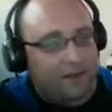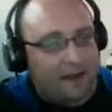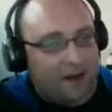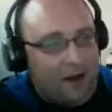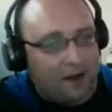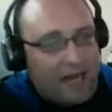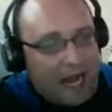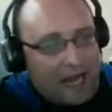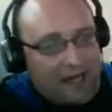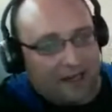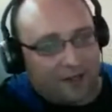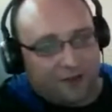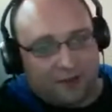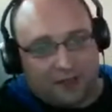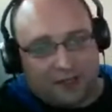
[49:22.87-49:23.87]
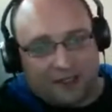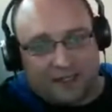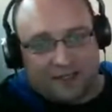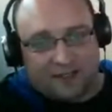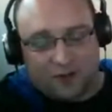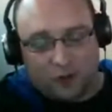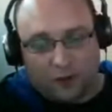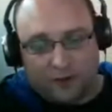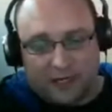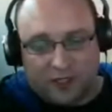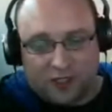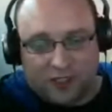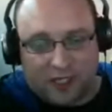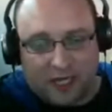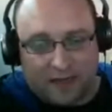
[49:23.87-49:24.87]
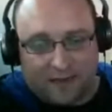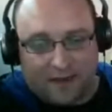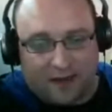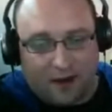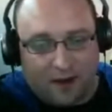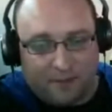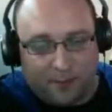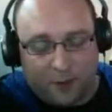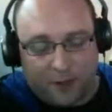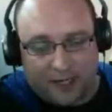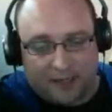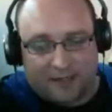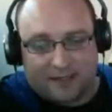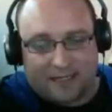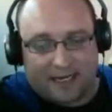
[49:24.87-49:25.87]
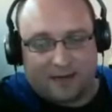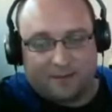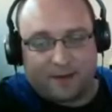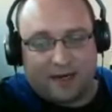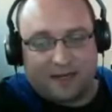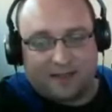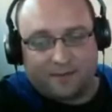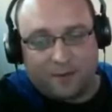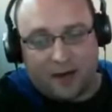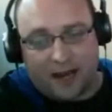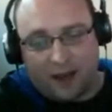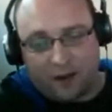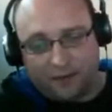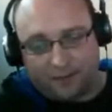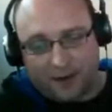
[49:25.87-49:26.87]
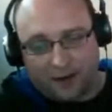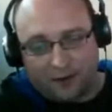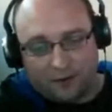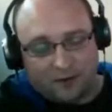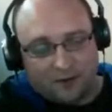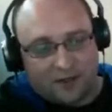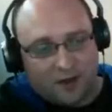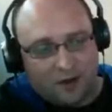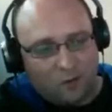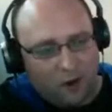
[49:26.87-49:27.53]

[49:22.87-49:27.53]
They can't electronically store this shit. They can't put it in a database of my health records.